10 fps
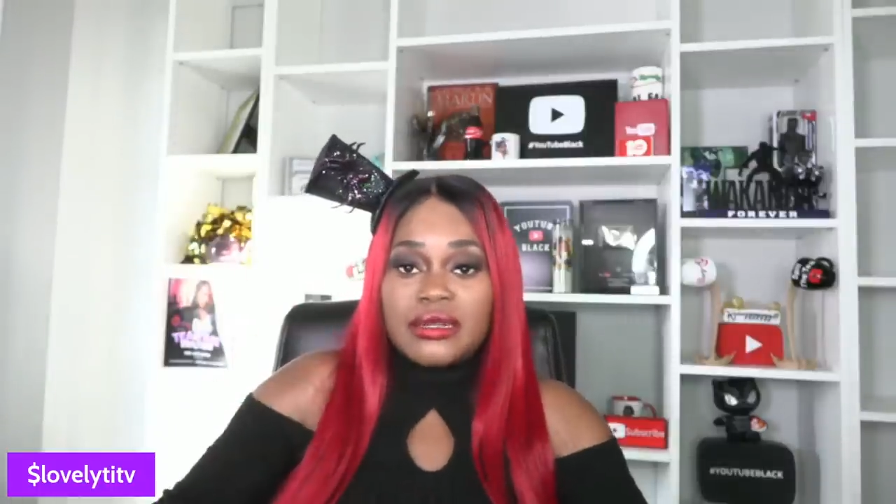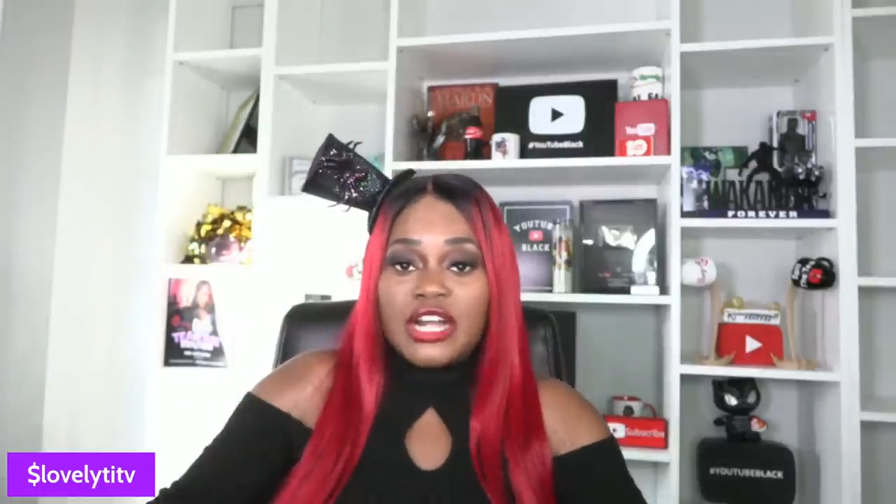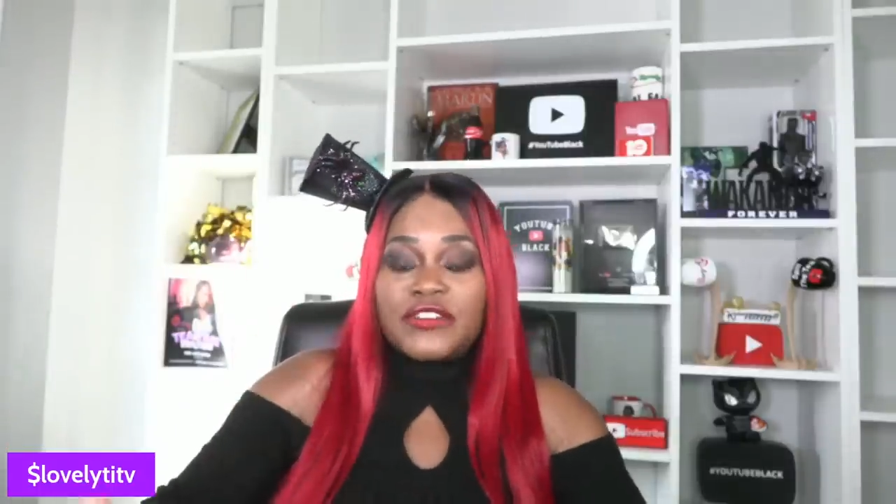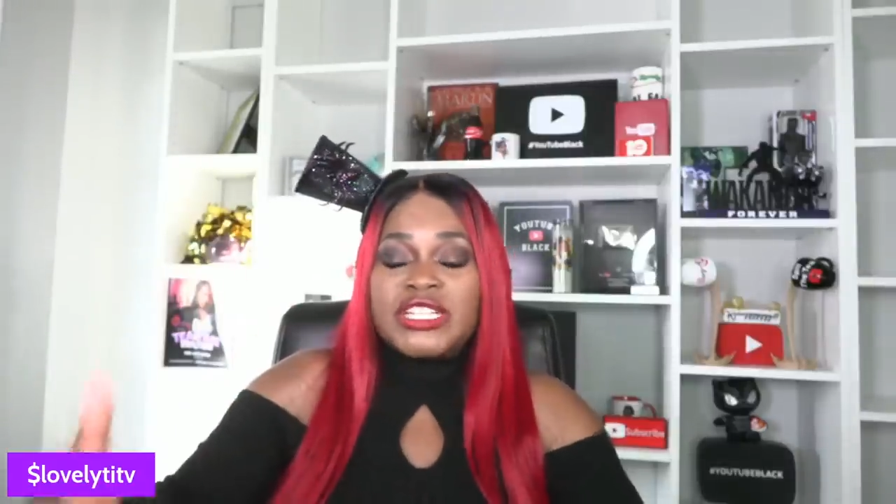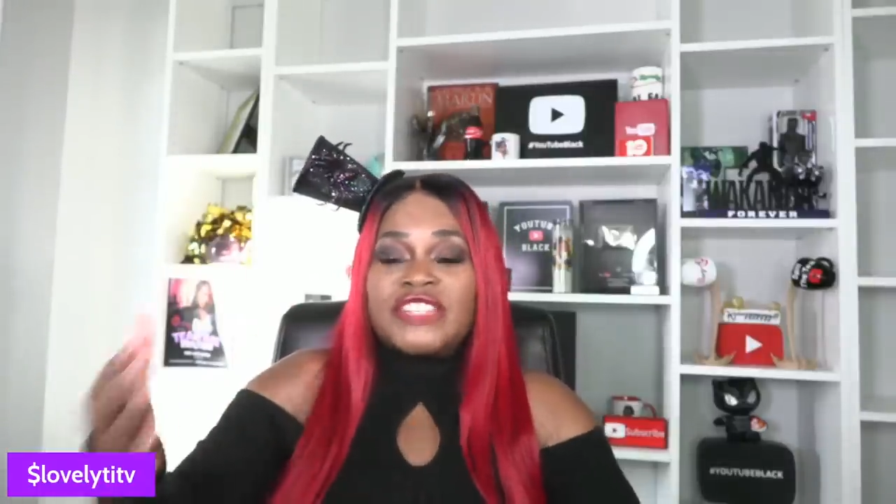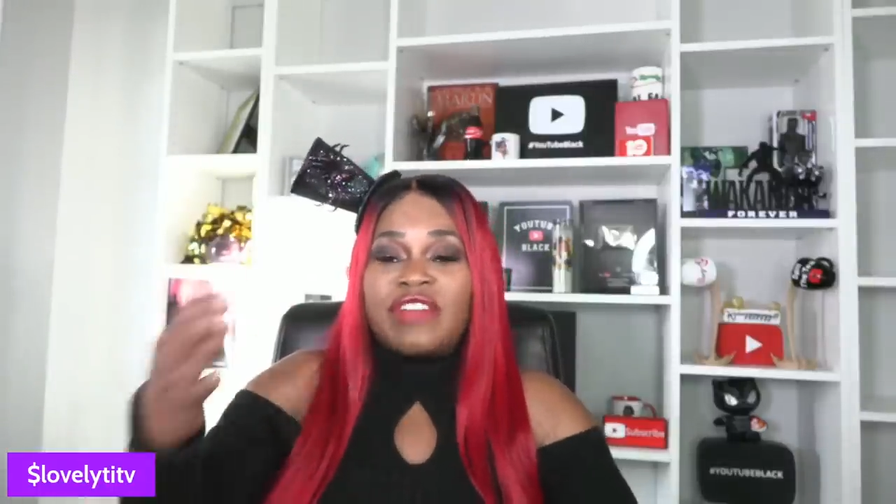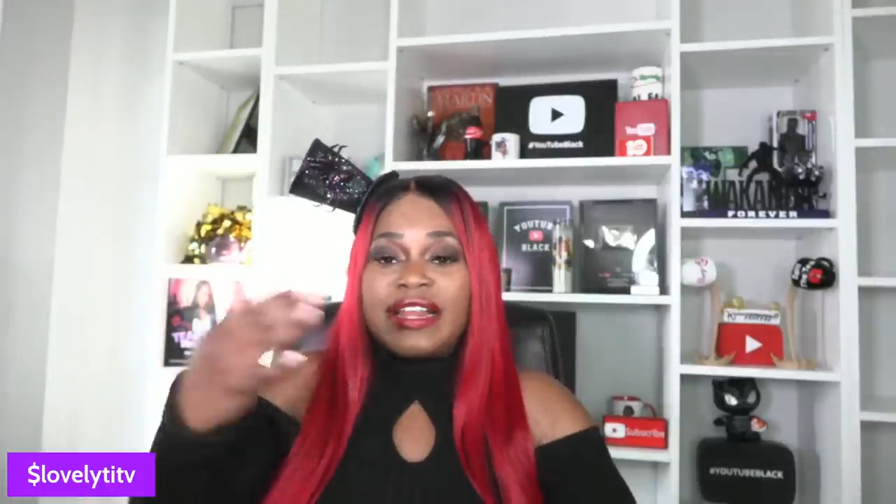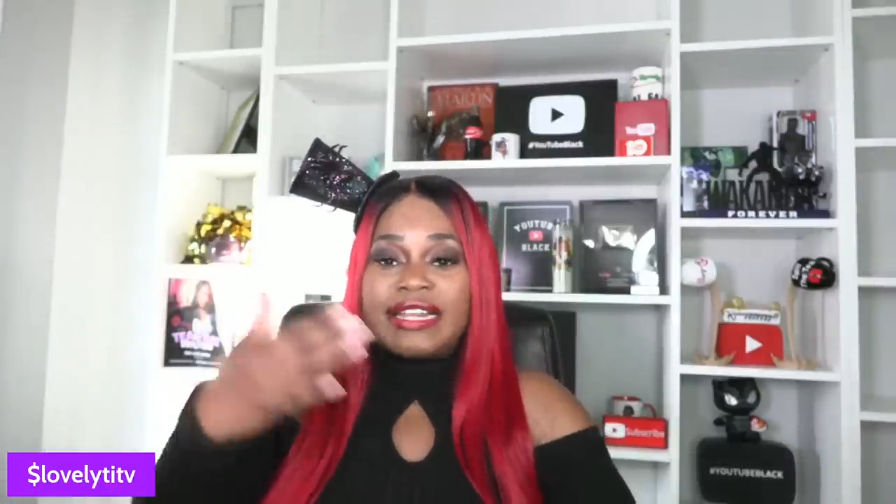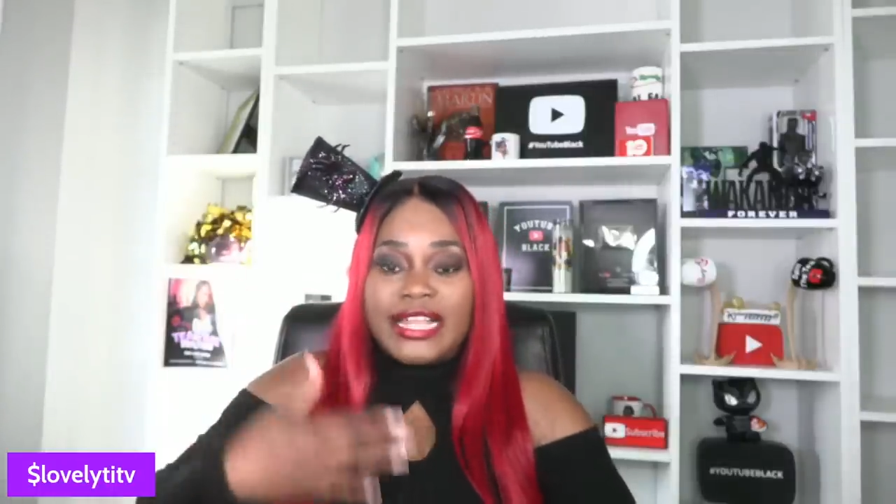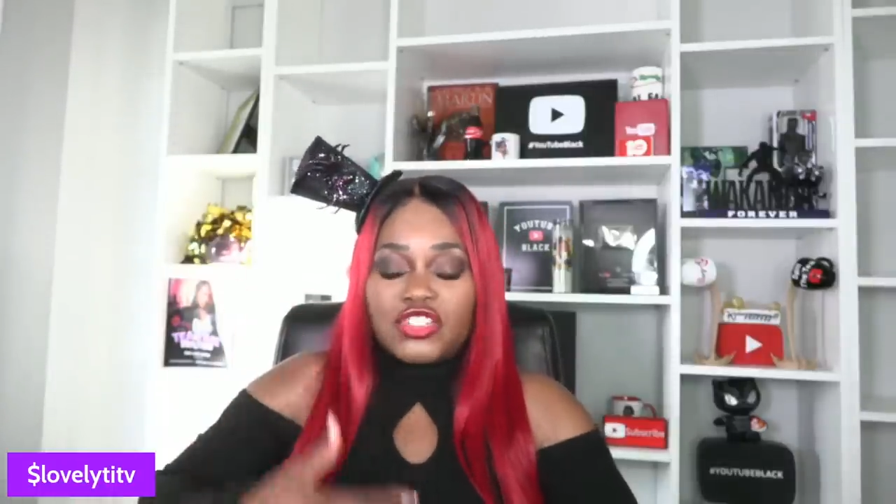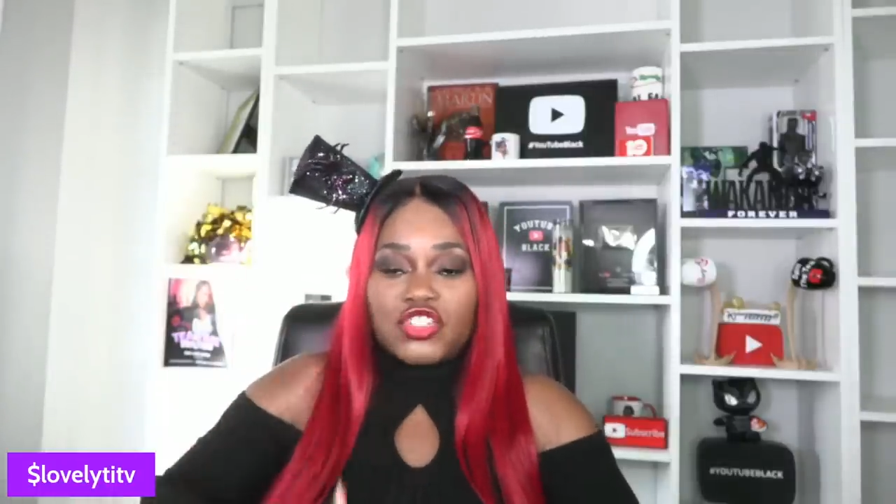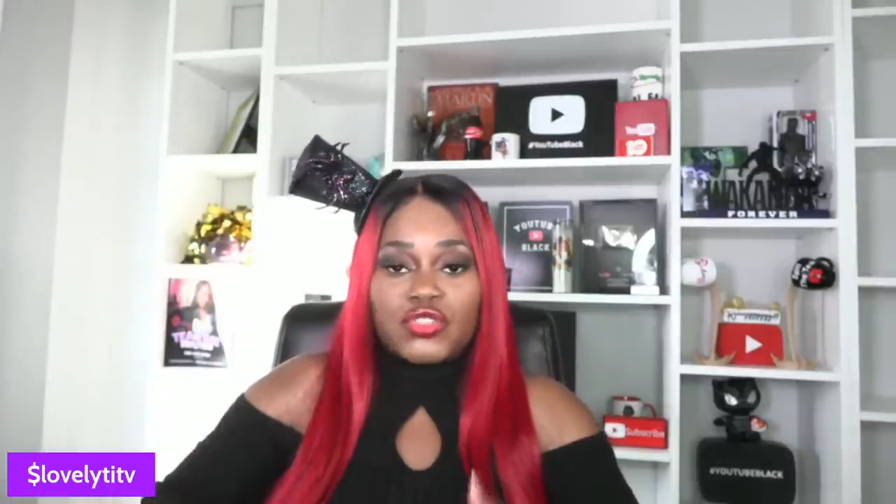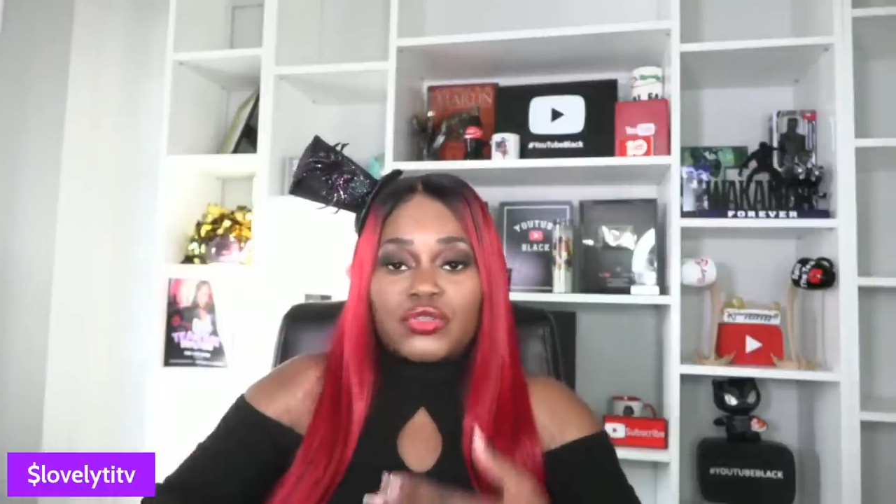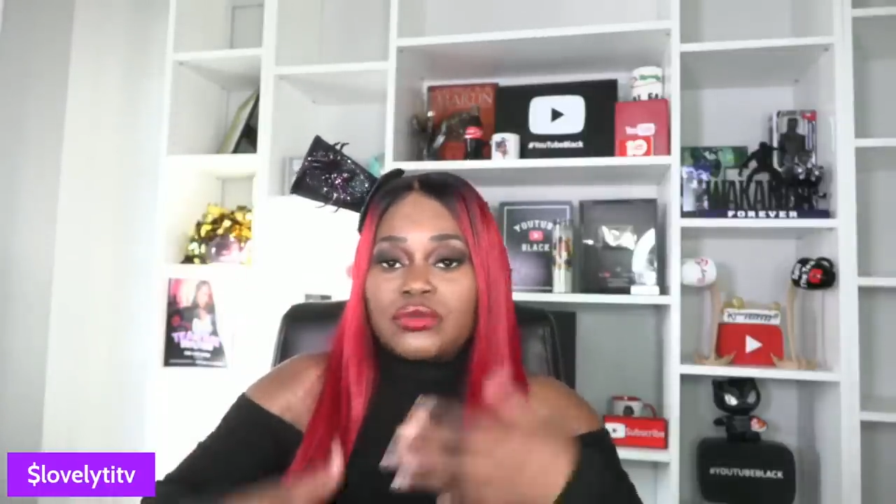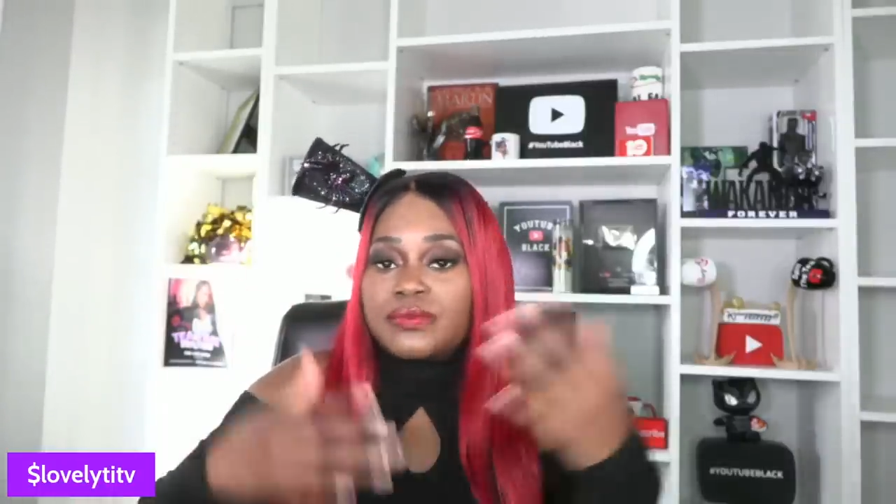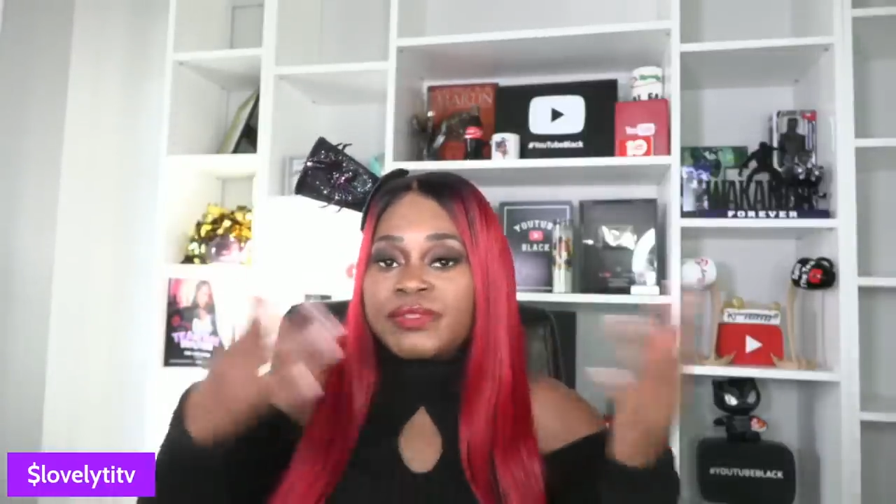of his financial